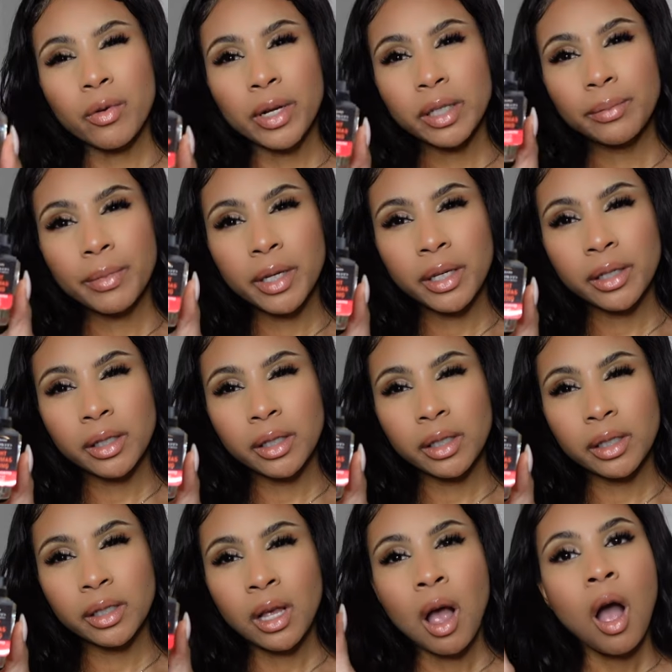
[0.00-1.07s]

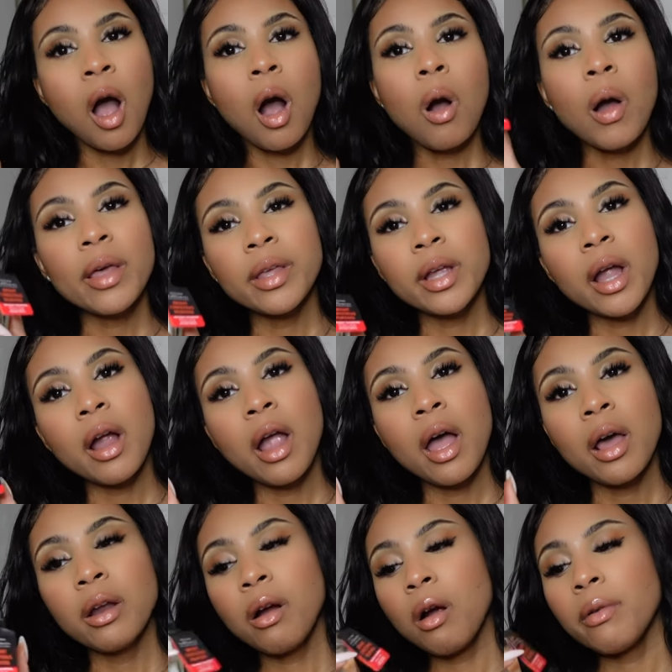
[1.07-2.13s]
Christmas. Oh, I think I
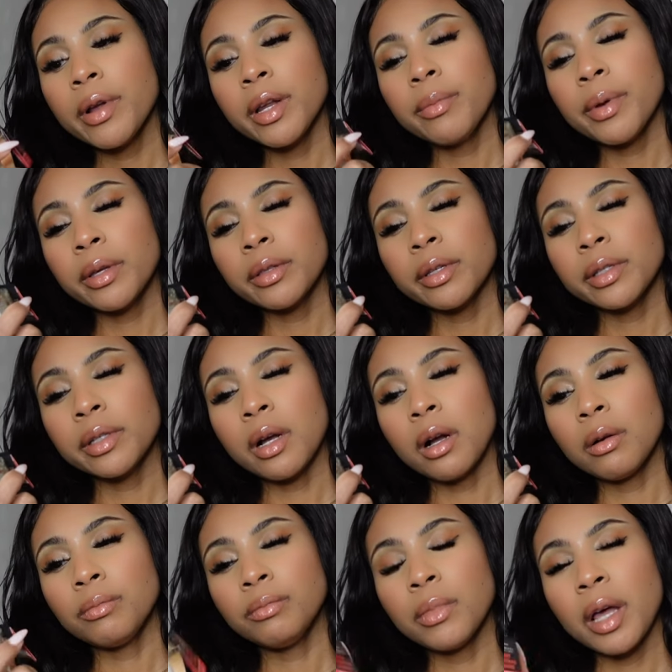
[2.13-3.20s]
had already picked this
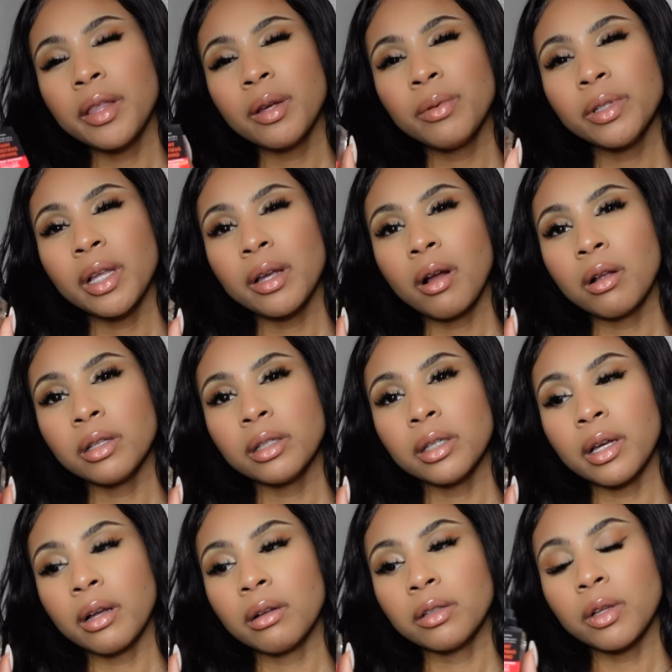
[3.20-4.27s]
up. I think it was like on
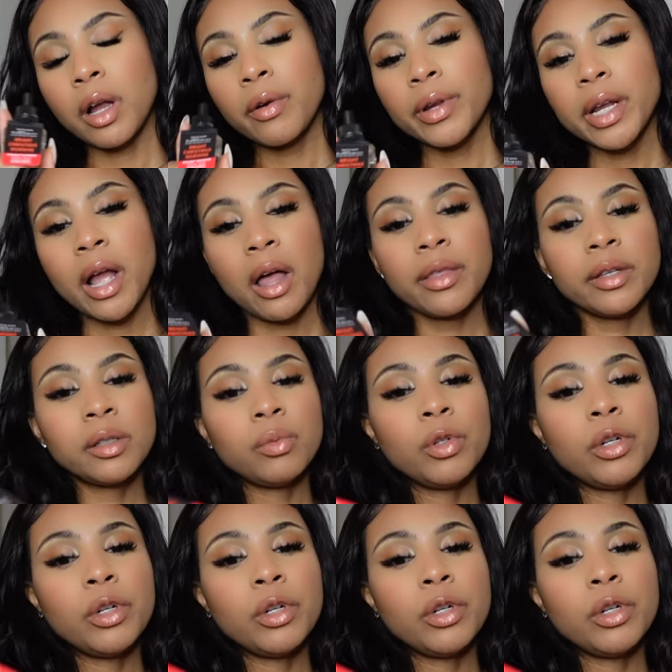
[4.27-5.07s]
sale, so I already had this